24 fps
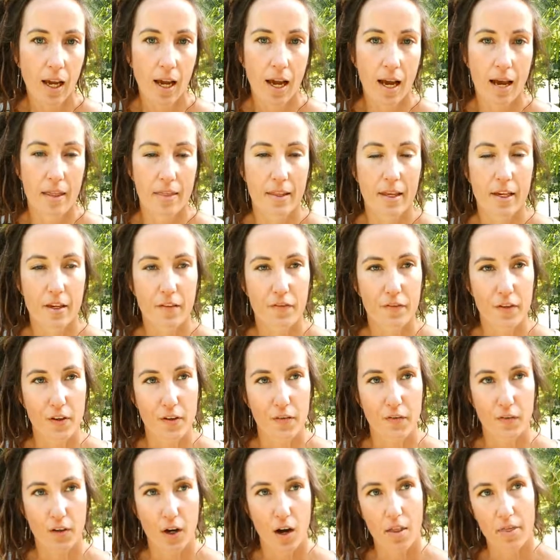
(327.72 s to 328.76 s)
And then if
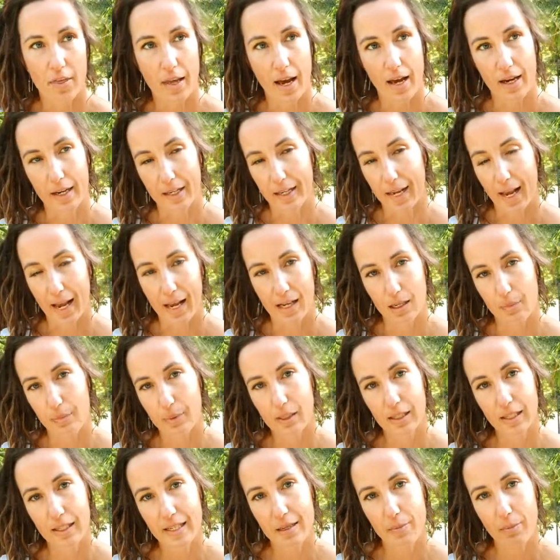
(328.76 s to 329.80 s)
you've got that
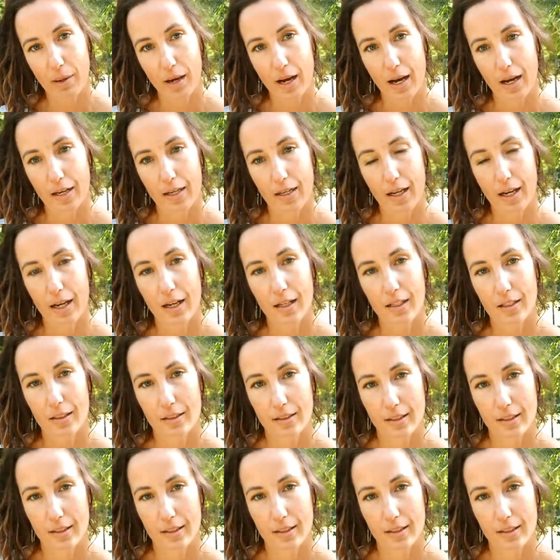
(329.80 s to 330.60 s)
accountability partner,